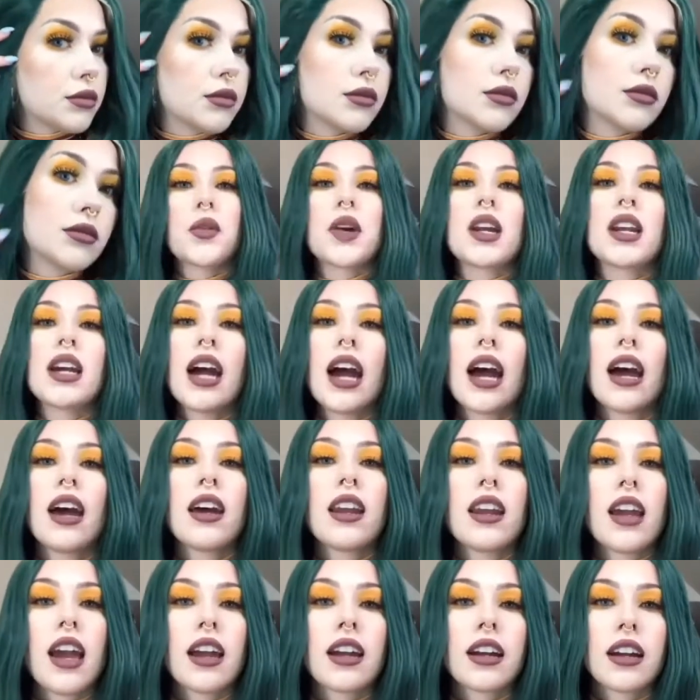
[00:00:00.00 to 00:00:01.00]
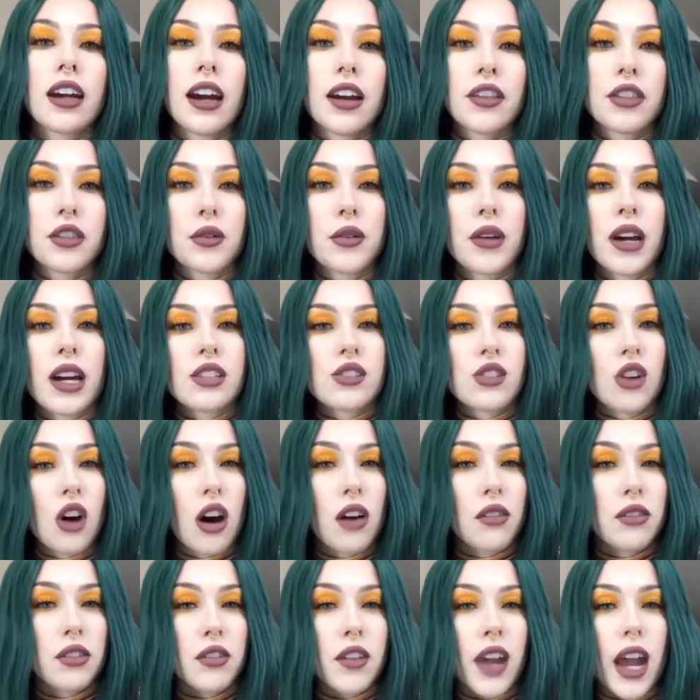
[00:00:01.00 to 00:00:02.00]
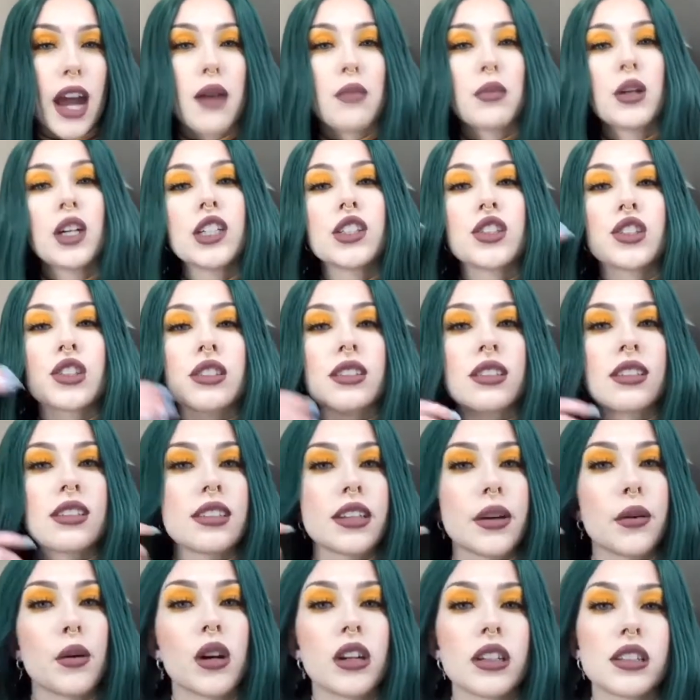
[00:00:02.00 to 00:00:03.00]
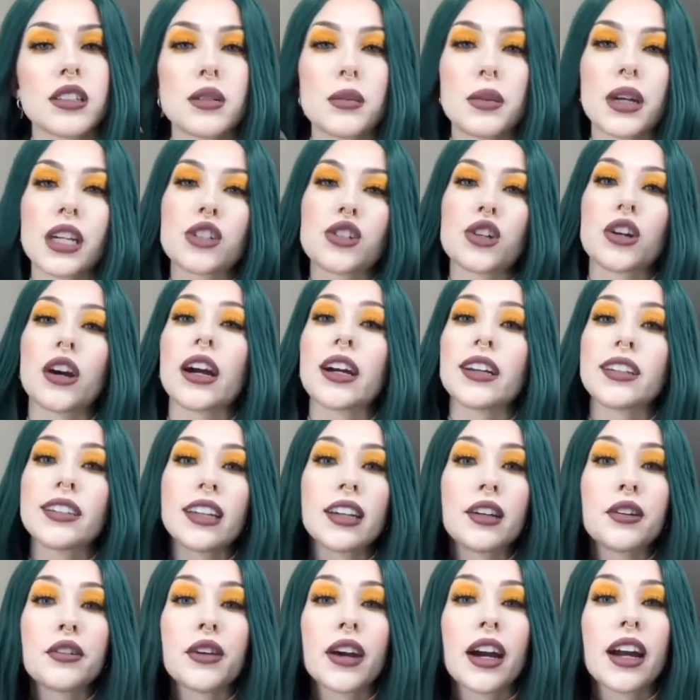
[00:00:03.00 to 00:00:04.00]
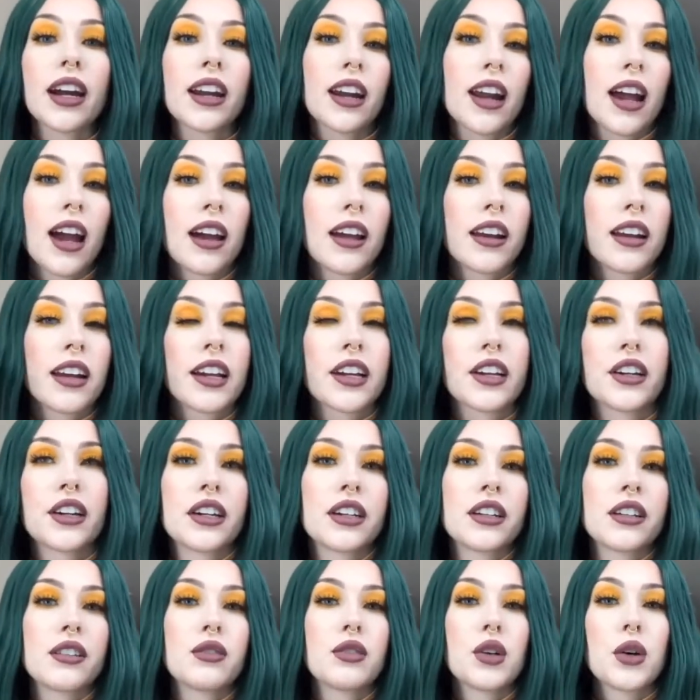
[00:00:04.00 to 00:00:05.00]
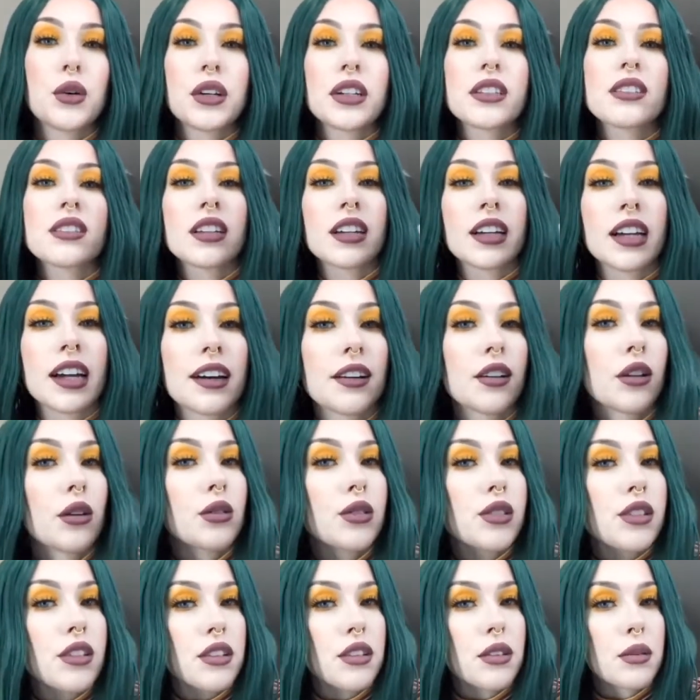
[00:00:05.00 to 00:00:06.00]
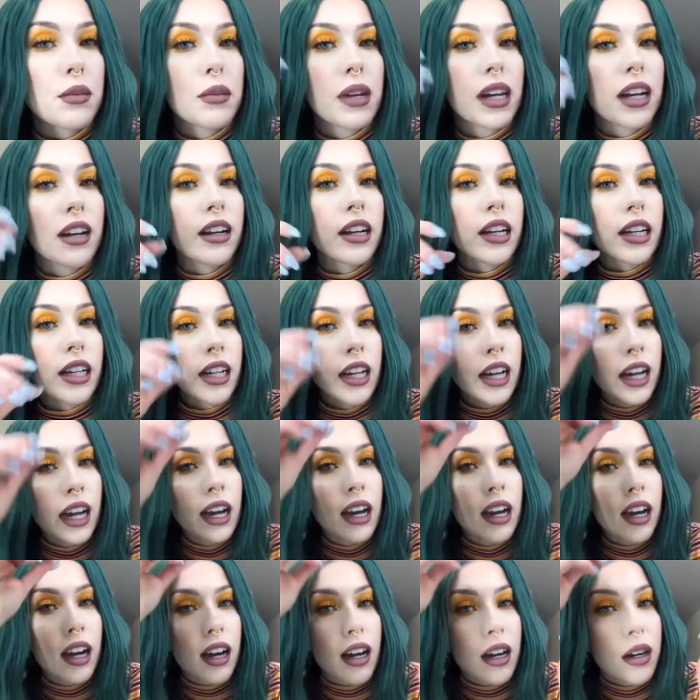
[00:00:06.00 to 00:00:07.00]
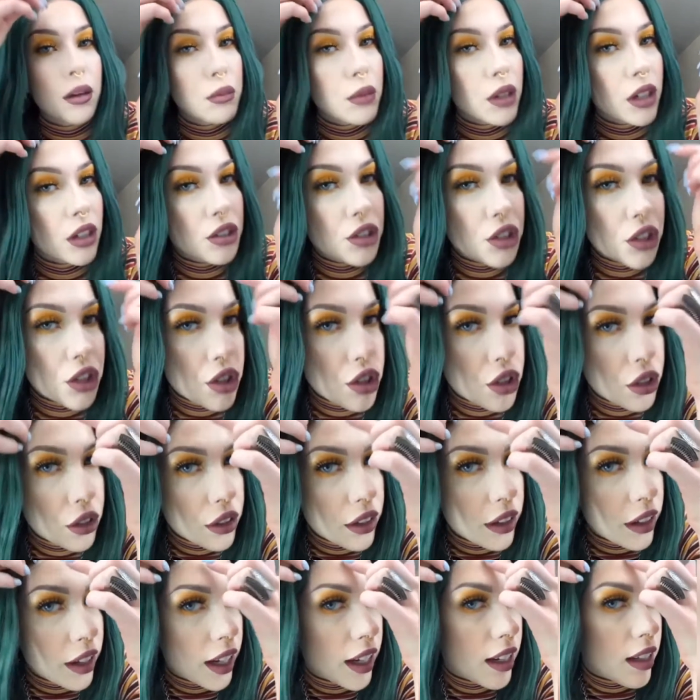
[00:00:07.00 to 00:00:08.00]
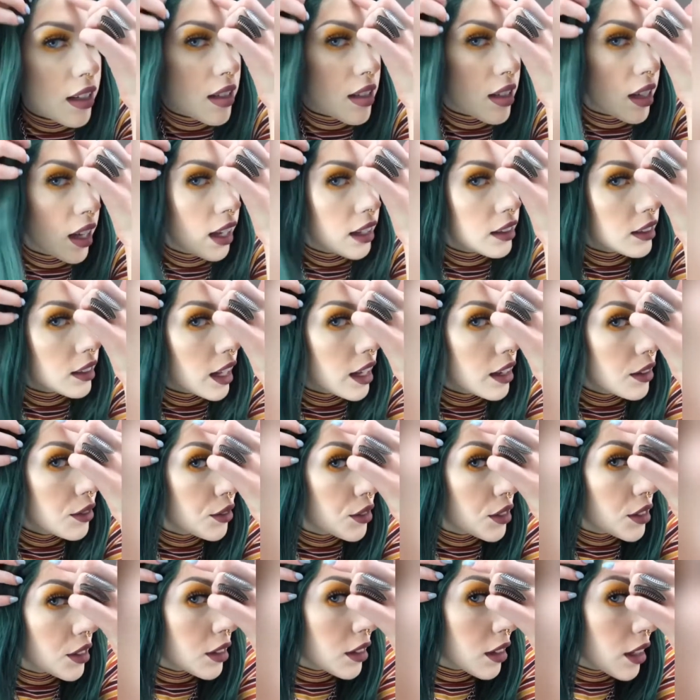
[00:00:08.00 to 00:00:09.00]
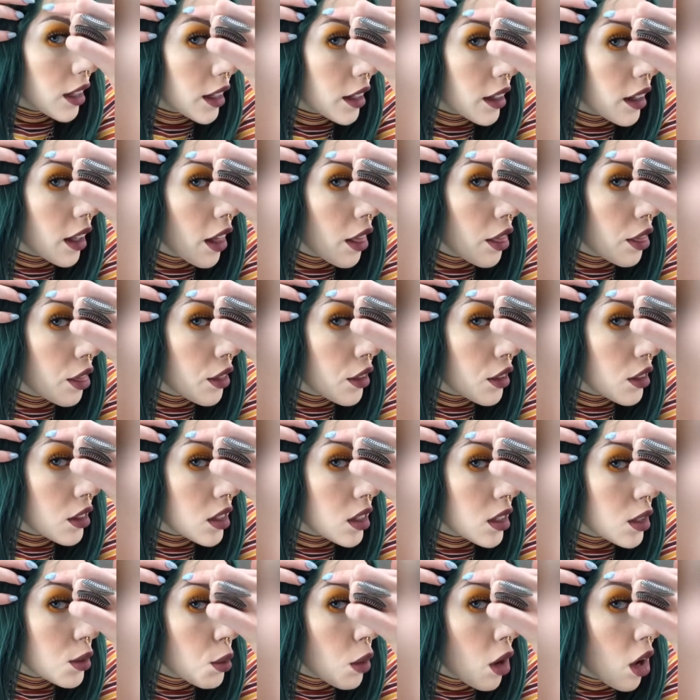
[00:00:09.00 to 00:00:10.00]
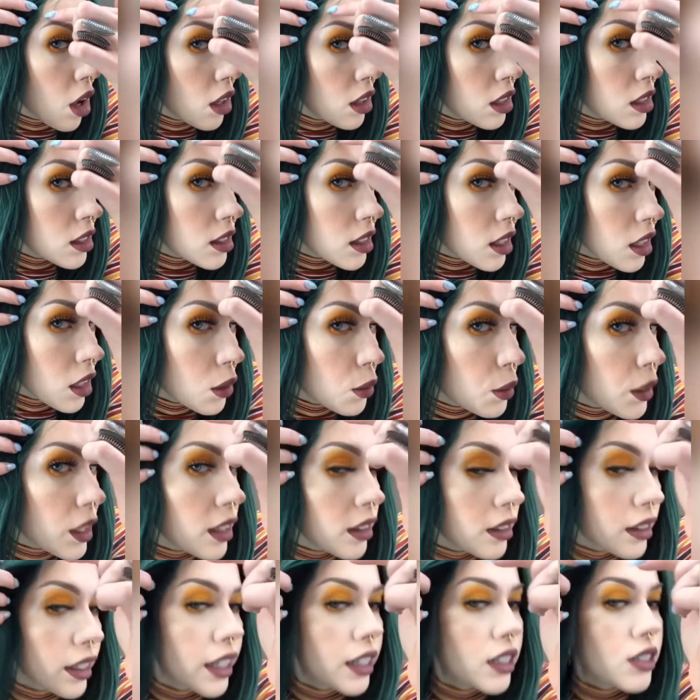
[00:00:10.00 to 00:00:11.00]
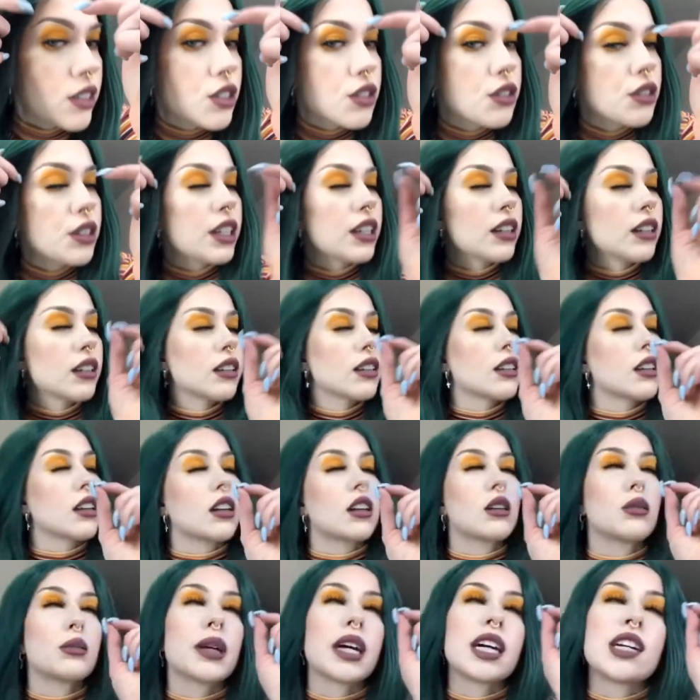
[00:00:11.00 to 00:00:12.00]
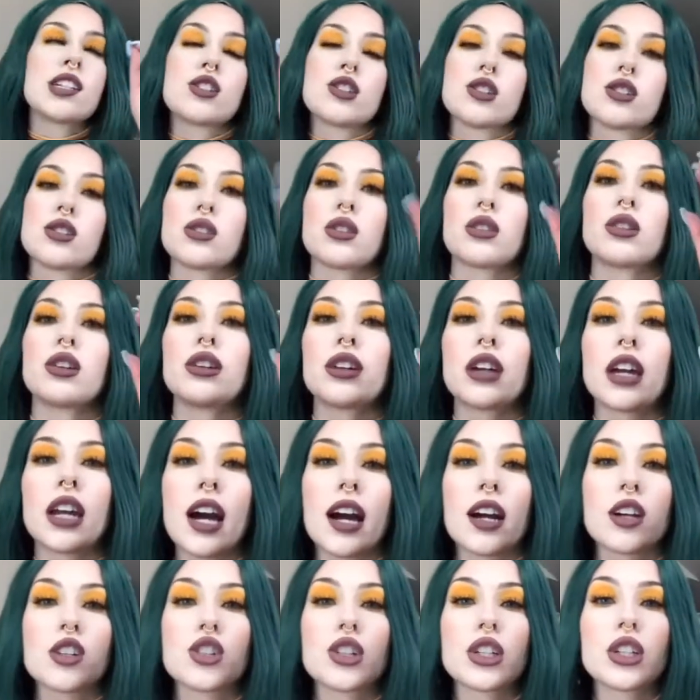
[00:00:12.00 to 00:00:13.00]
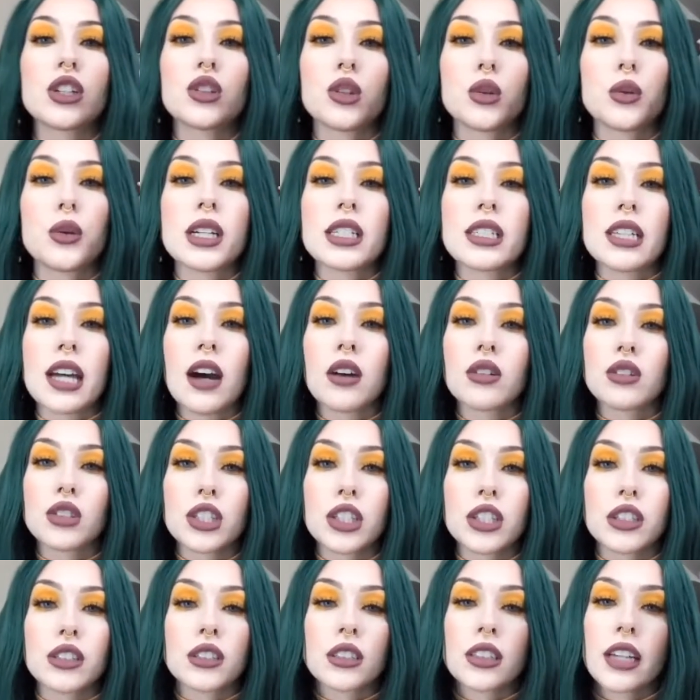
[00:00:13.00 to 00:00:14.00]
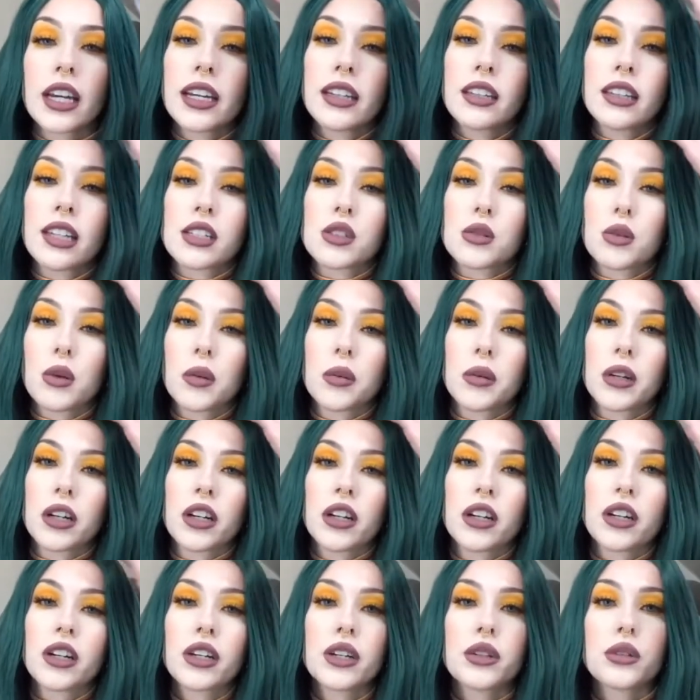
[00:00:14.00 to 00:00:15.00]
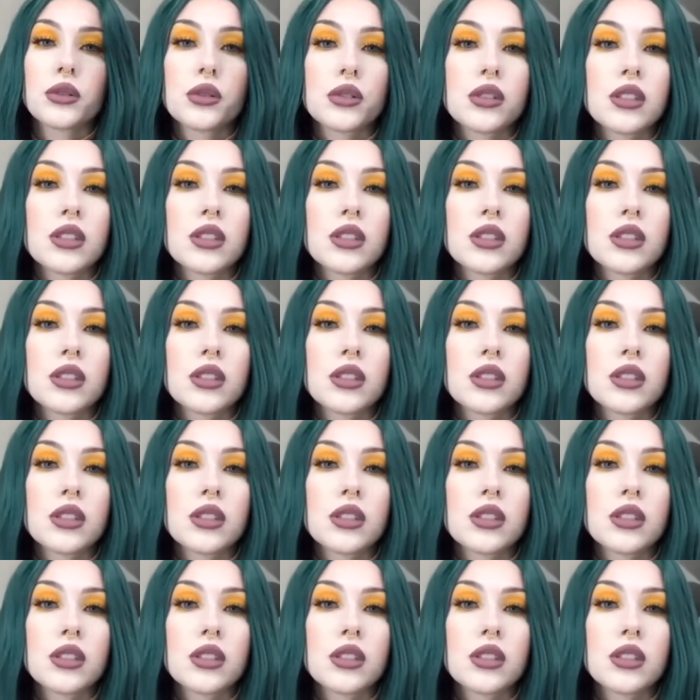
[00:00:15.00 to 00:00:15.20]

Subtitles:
I went ahead and cut the rest off camera just because I wanted to make sure I did it right and I could focus and get close to the mirror. But I'll just show you guys. I left like the smallest little bit of lace. You need a little bit just so you can actually glue it down to your skin. That's what we're gonna use.